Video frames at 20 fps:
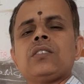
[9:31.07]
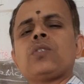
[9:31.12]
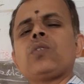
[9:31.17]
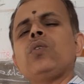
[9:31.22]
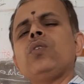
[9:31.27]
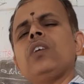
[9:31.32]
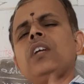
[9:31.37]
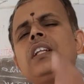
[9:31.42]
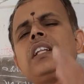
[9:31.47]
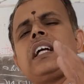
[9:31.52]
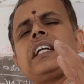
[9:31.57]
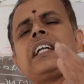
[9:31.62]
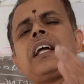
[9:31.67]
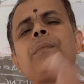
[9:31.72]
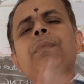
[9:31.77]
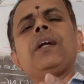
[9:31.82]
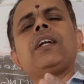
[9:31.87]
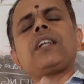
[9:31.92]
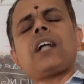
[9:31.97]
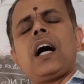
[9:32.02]
So in the
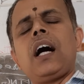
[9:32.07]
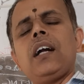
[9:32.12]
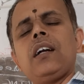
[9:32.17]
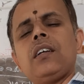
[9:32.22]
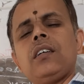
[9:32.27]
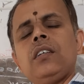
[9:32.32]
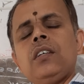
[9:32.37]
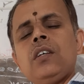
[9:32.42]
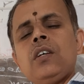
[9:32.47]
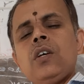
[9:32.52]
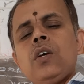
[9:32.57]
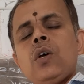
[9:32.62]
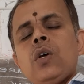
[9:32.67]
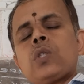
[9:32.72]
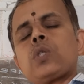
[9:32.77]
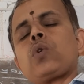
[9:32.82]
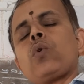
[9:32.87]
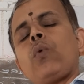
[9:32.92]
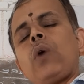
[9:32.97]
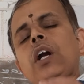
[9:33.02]
debit card,
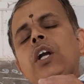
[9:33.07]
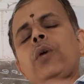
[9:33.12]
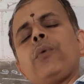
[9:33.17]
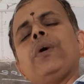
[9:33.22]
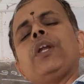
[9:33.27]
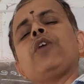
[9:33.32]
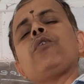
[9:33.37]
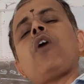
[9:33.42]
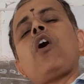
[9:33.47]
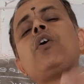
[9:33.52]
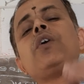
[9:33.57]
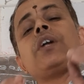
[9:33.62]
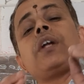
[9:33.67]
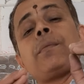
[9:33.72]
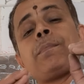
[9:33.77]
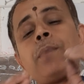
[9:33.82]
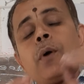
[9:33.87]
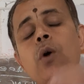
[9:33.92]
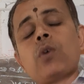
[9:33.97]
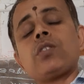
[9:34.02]
so whatever you have
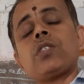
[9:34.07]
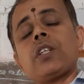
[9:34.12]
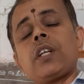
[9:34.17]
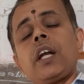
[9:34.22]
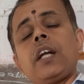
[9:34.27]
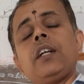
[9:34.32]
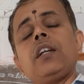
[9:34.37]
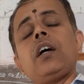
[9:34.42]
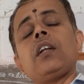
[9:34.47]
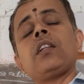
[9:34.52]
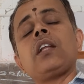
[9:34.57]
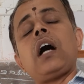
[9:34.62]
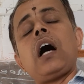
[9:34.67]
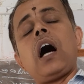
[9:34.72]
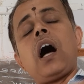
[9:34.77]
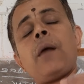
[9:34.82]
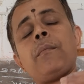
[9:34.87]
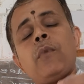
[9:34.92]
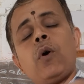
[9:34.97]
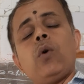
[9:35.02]
deposited the
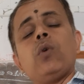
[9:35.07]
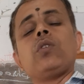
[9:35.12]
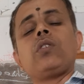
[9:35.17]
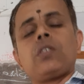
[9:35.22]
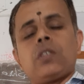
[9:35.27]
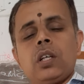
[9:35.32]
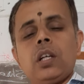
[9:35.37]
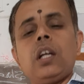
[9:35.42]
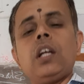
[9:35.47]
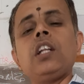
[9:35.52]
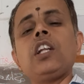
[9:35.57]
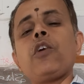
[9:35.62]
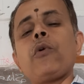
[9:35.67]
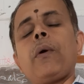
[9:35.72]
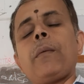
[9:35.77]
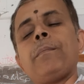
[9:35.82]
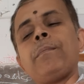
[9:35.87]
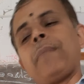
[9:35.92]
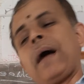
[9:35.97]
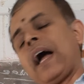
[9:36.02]
amount in
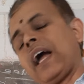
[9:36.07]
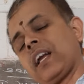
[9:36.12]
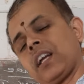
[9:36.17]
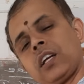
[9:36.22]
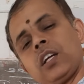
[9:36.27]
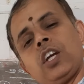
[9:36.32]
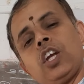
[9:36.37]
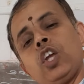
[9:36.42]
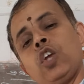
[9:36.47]
your bank,